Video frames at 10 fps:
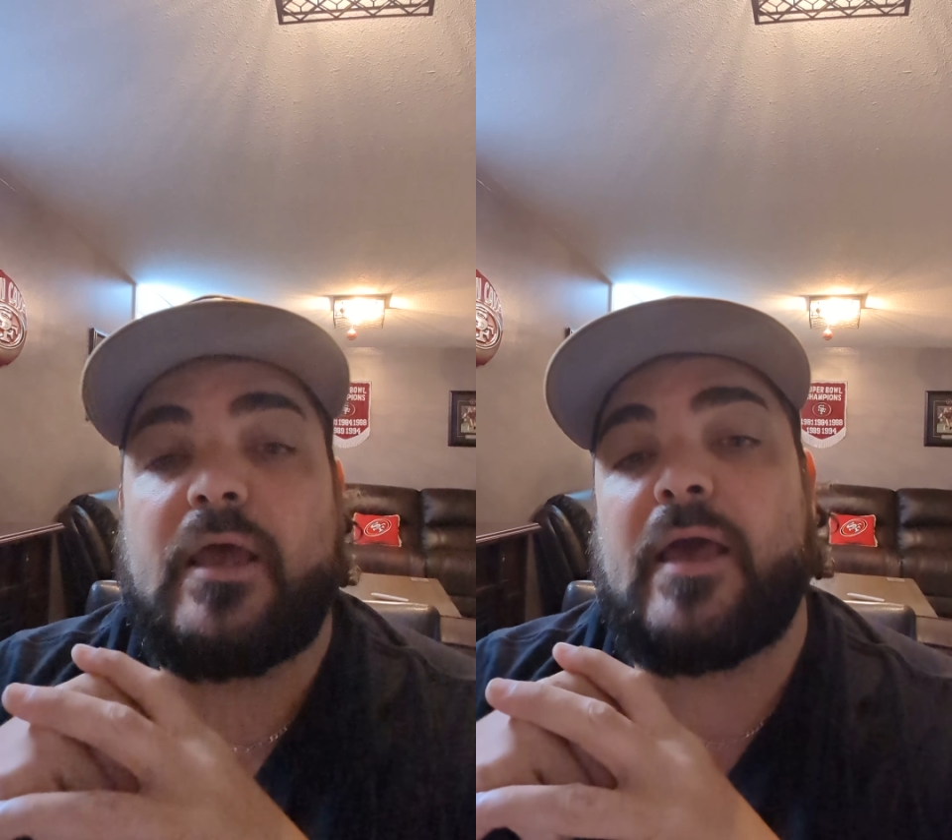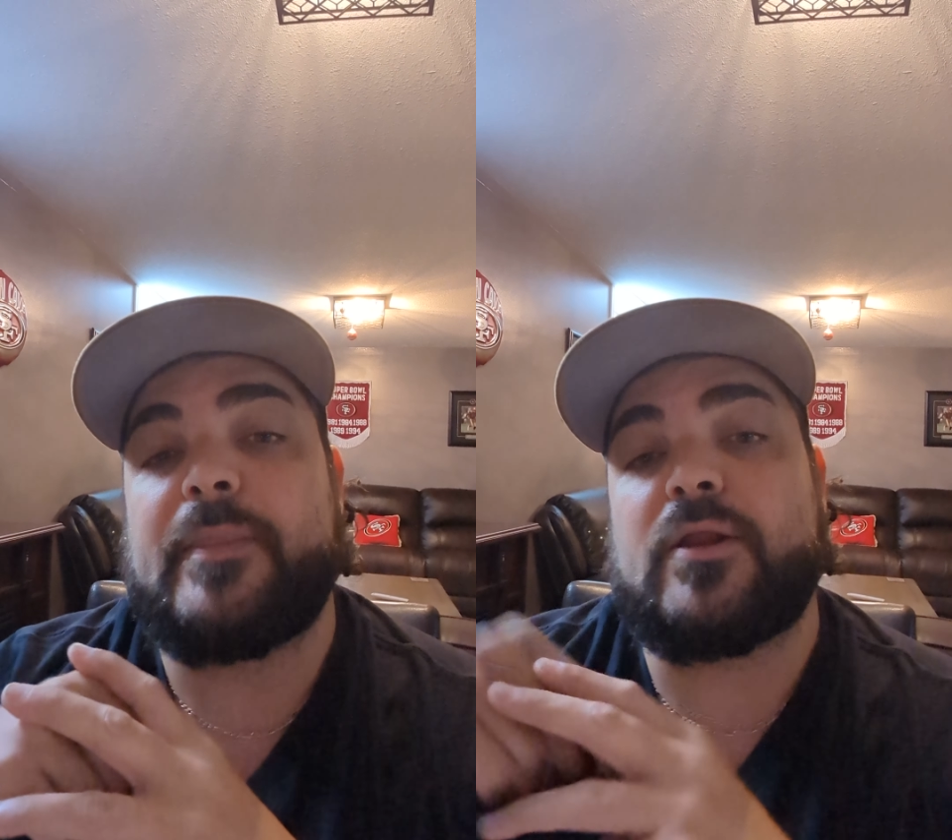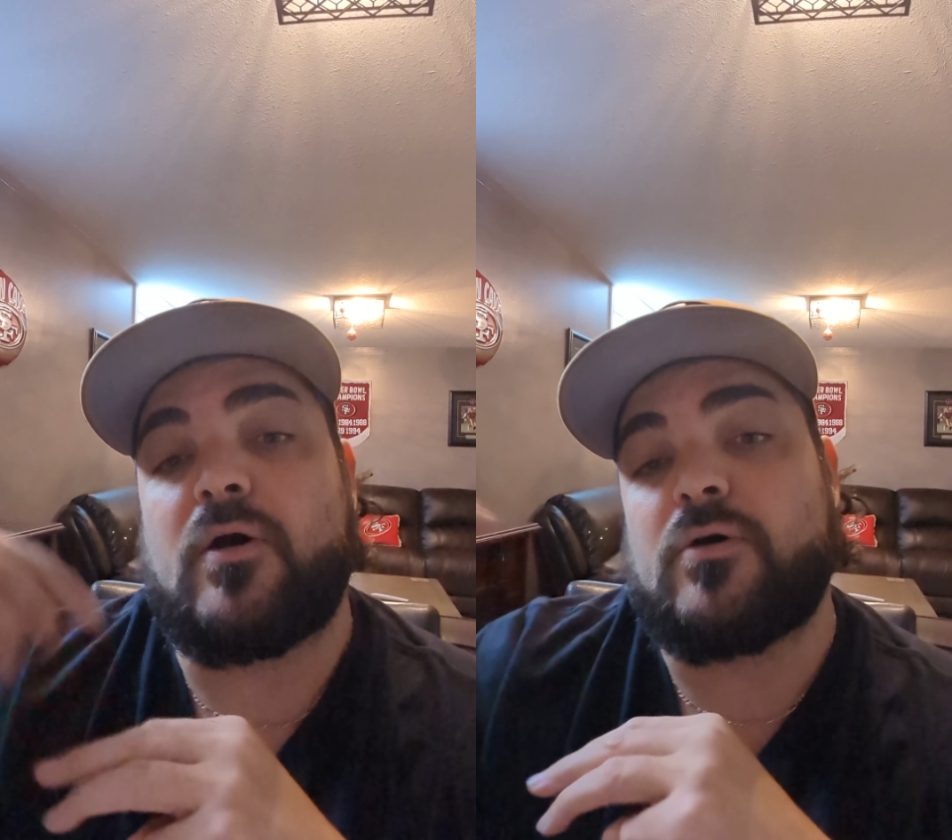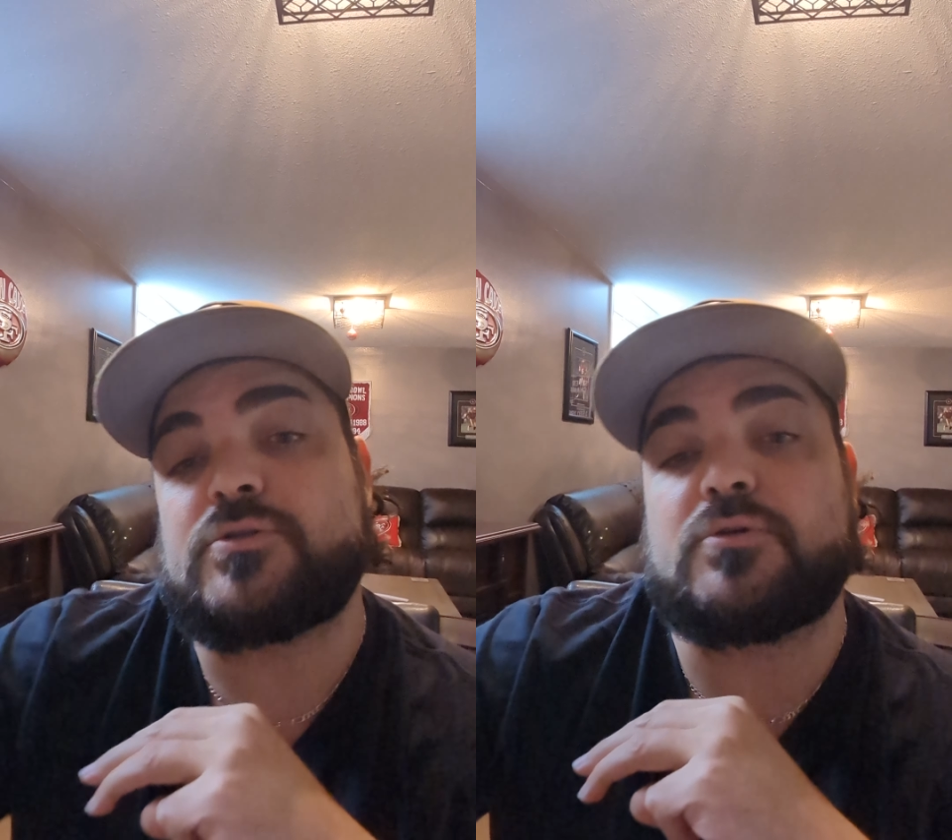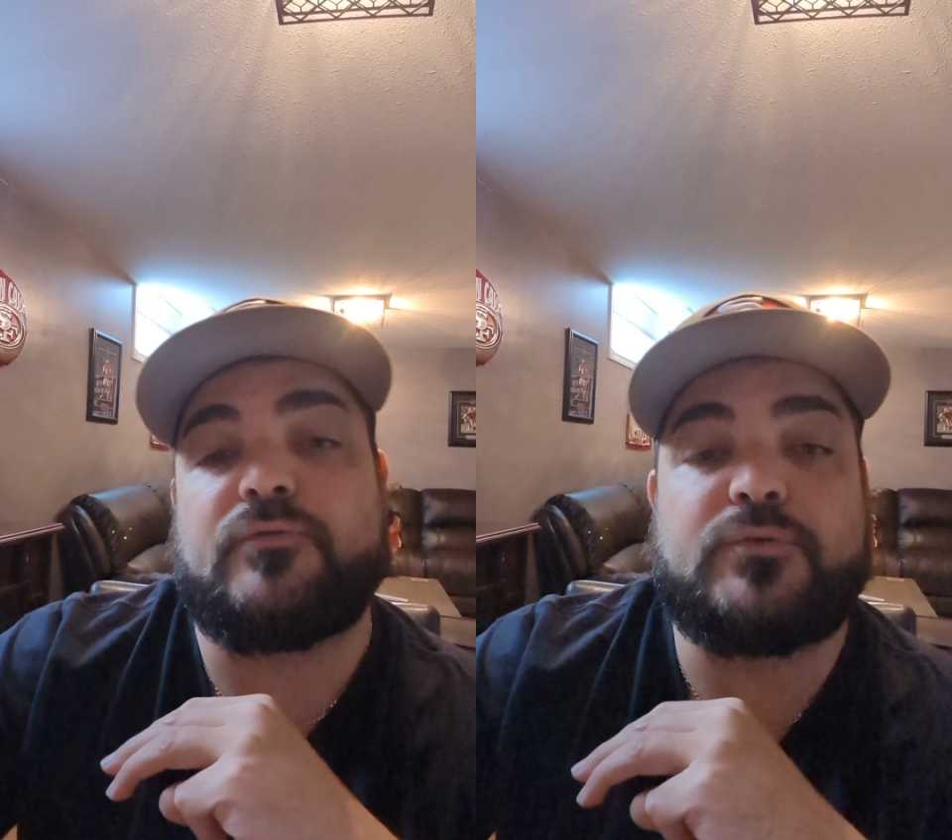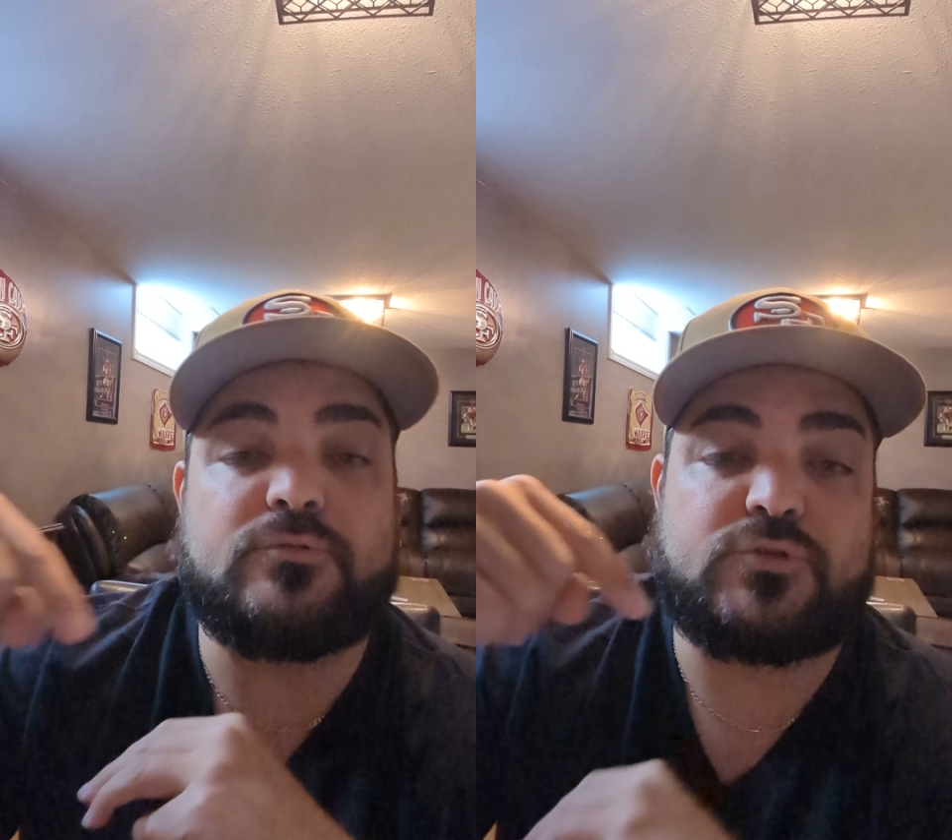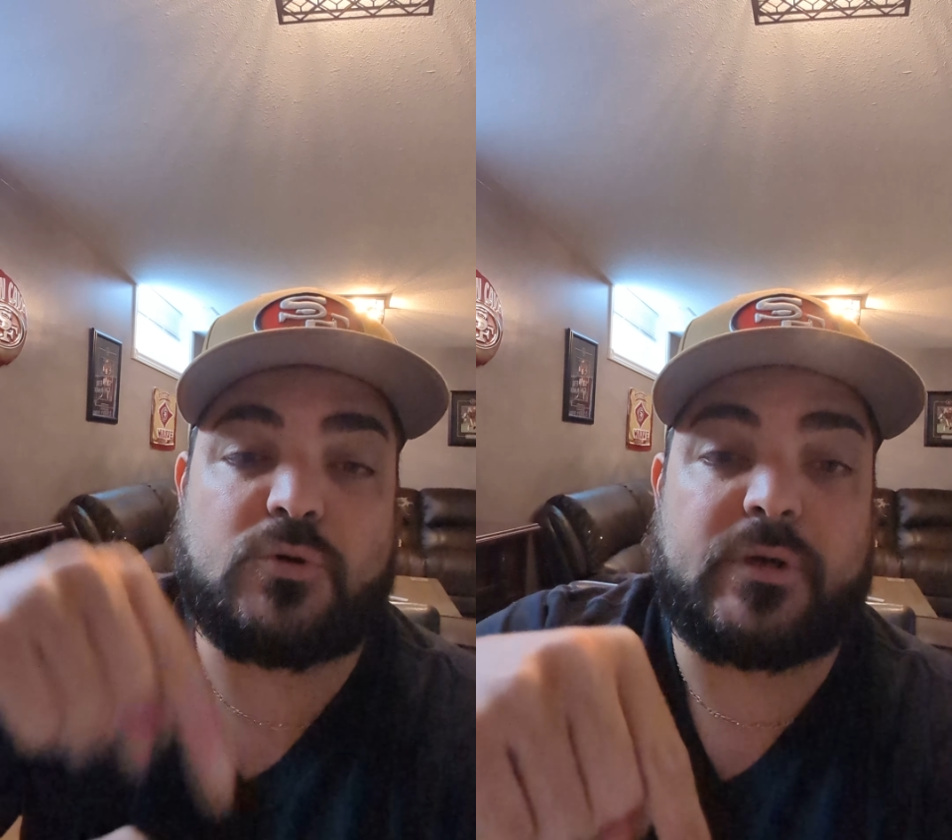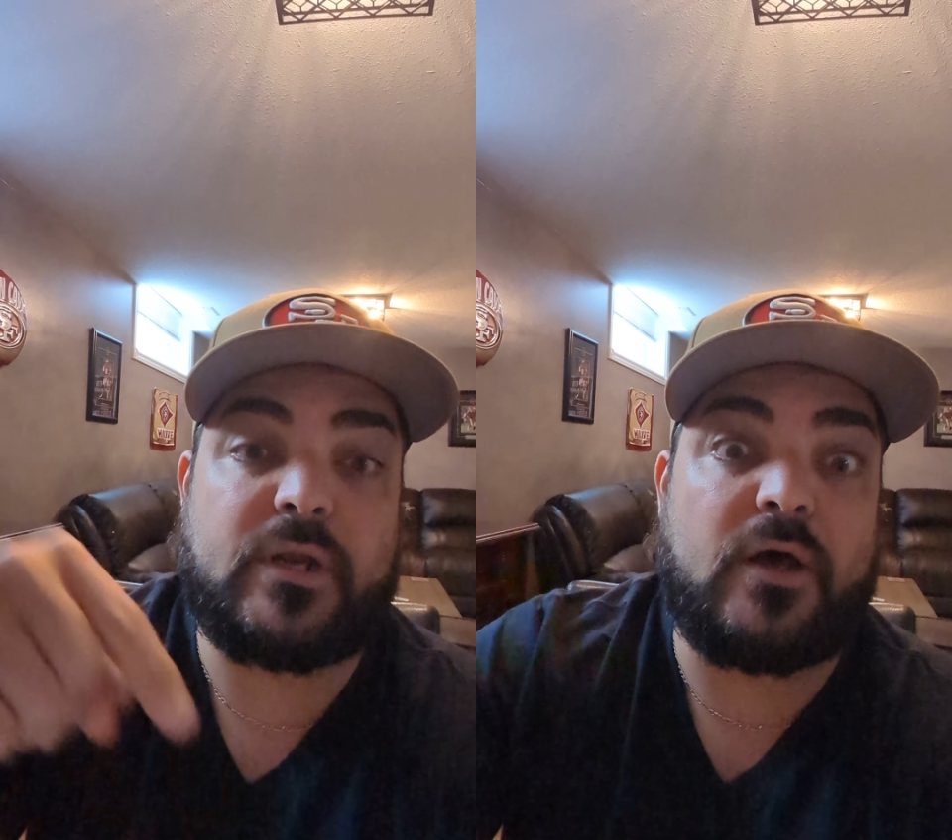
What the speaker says: And then also, if you join